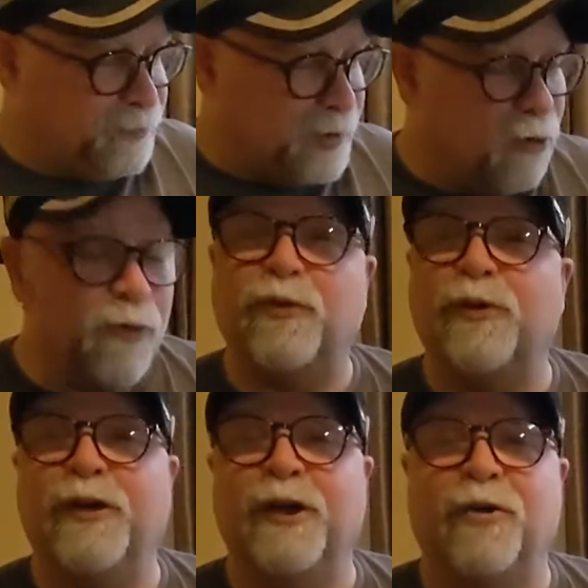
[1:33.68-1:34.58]

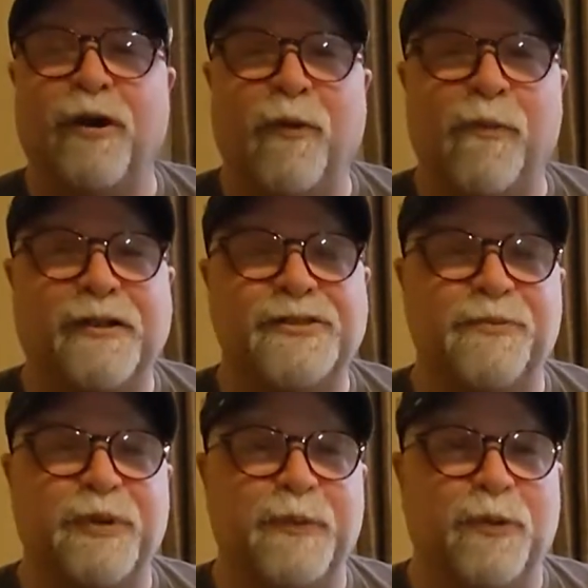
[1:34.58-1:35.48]
Hopefully it'll help out some
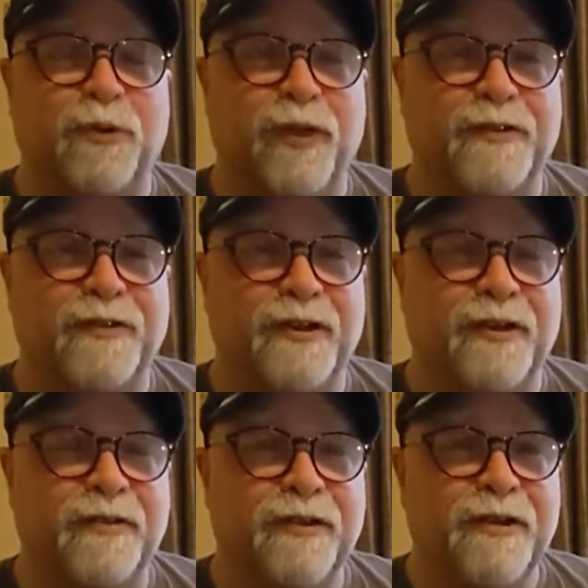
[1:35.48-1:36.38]
people
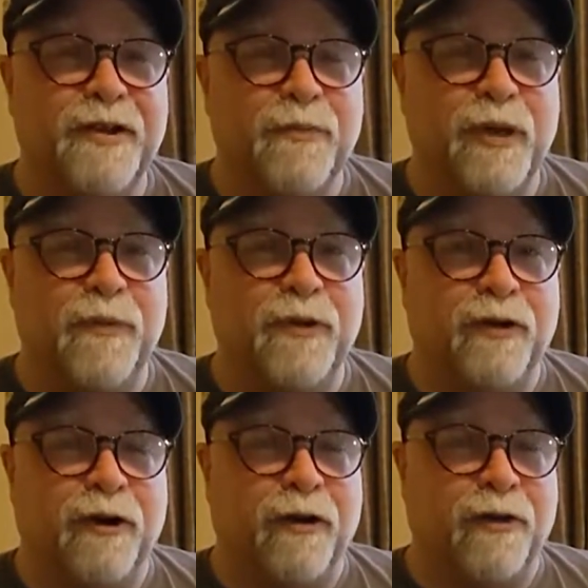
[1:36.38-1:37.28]
that maybe
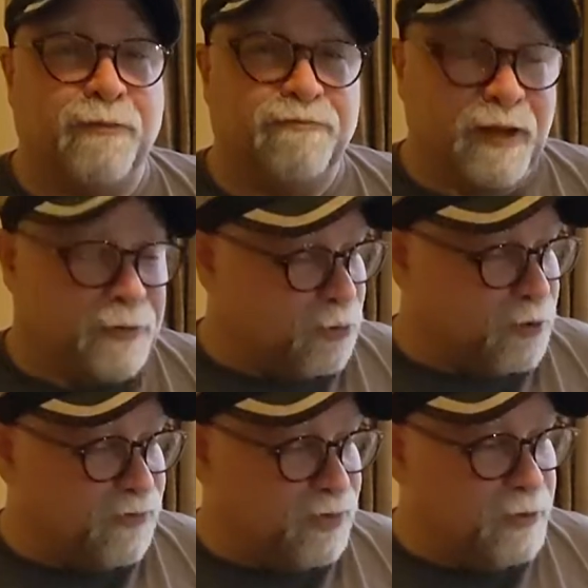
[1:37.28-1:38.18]
are a little
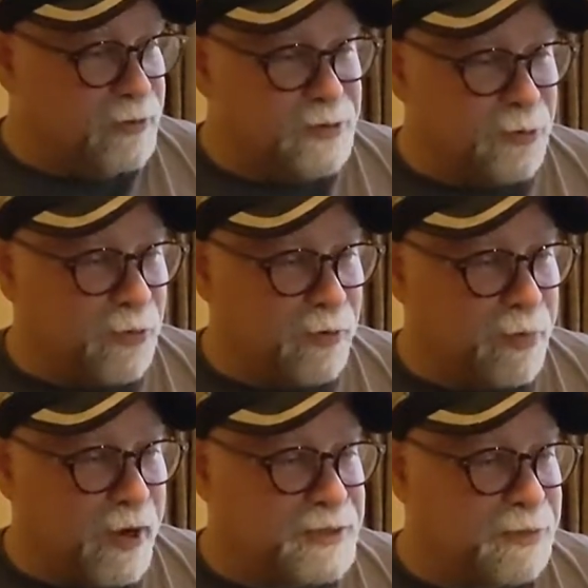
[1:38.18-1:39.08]
confused or
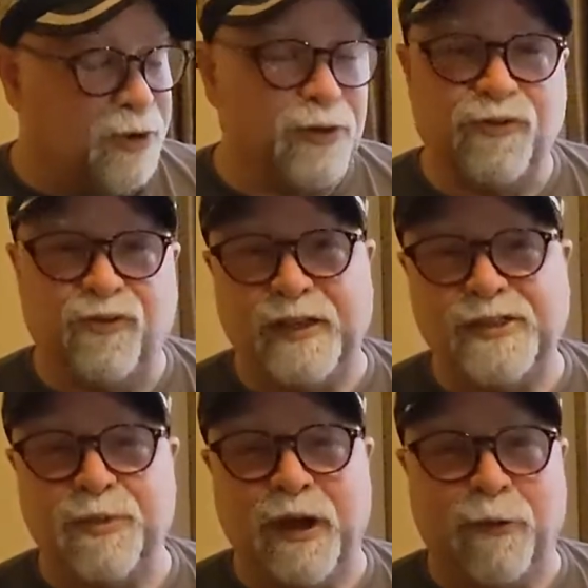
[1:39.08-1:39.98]
possibly on the fence
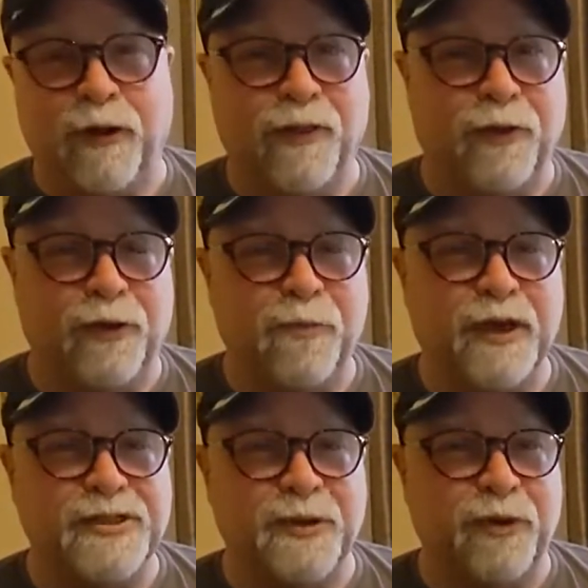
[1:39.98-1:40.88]
about whether they're going to pay
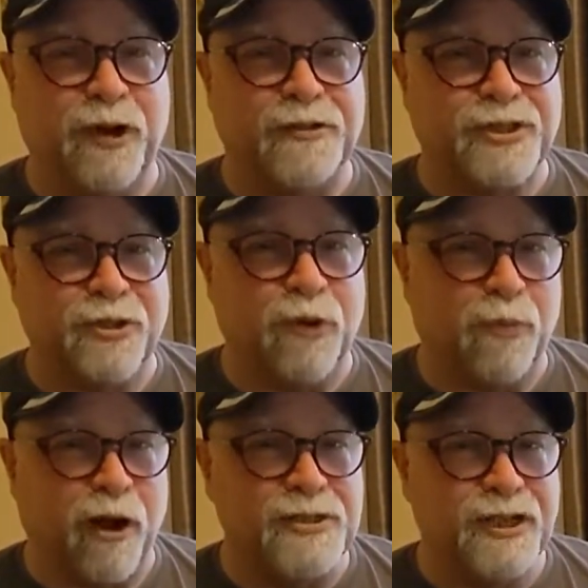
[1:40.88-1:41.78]
someone else to do a
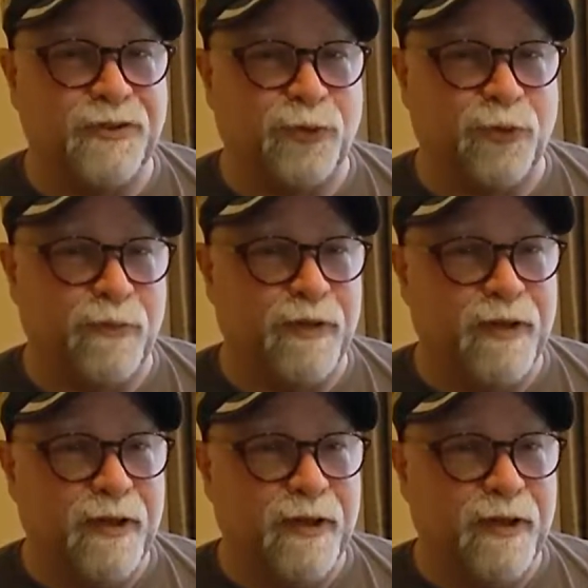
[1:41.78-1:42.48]
project for them.